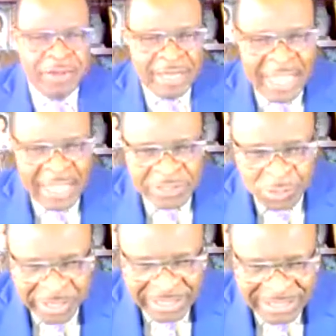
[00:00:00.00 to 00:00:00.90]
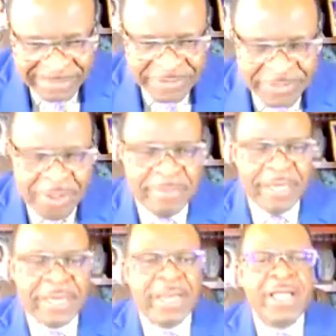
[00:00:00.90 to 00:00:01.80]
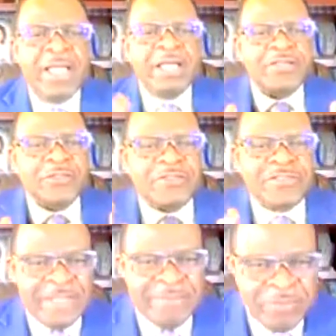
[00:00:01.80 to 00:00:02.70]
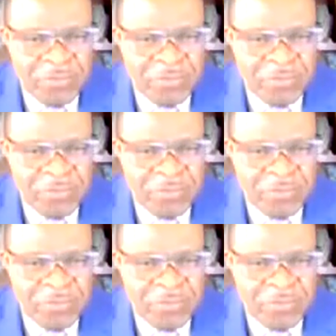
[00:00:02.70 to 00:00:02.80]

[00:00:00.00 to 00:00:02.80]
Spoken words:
has 2 exams coming. You seem to